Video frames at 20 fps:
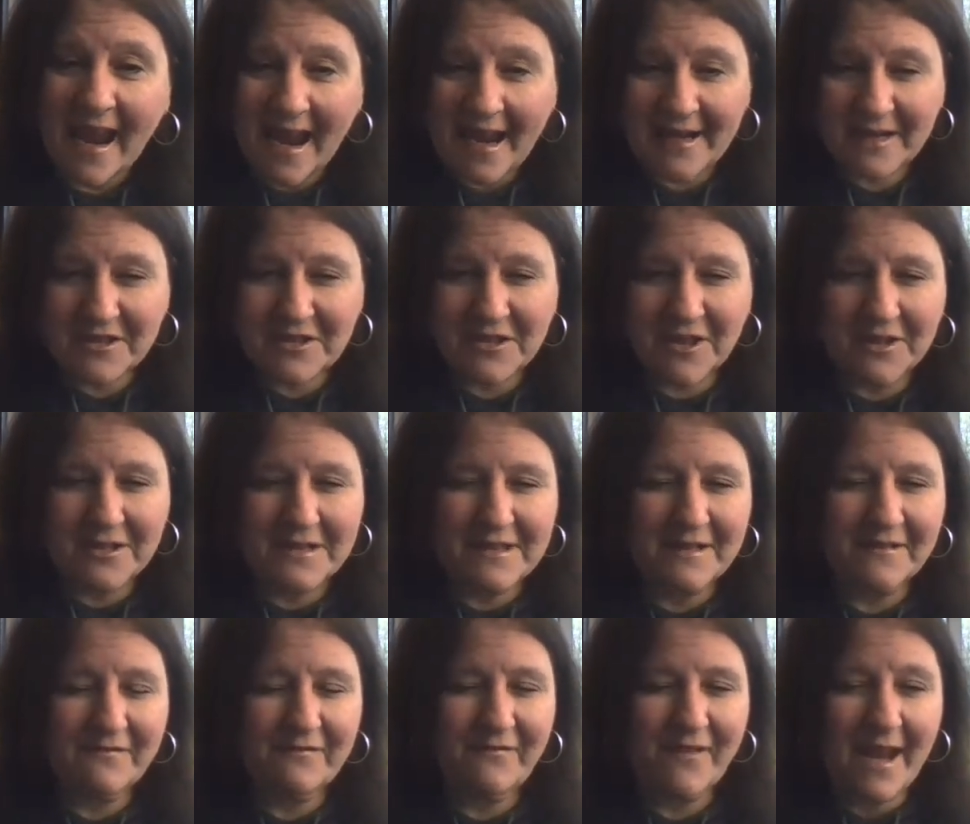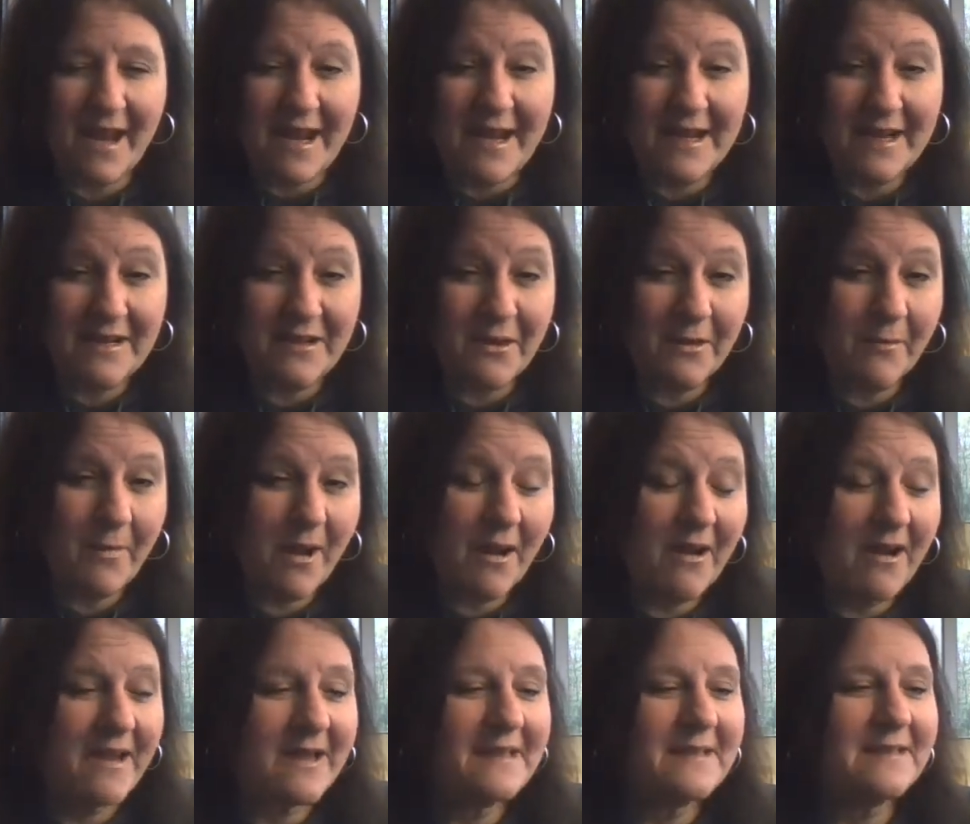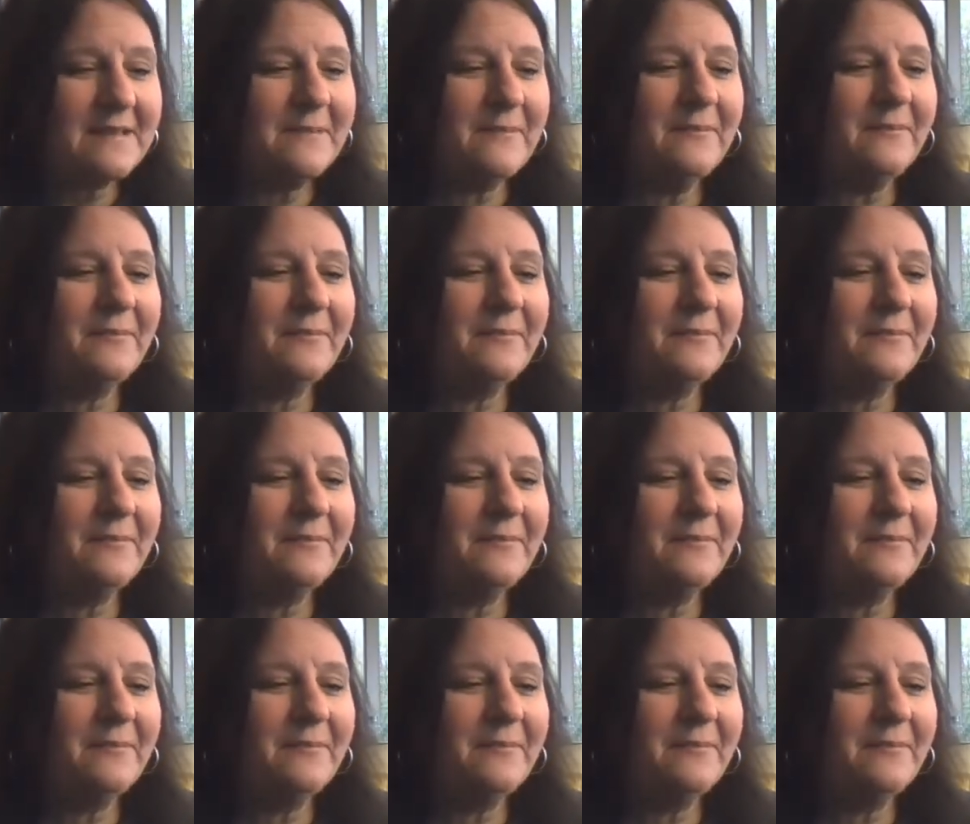and it starts to fade in your mind.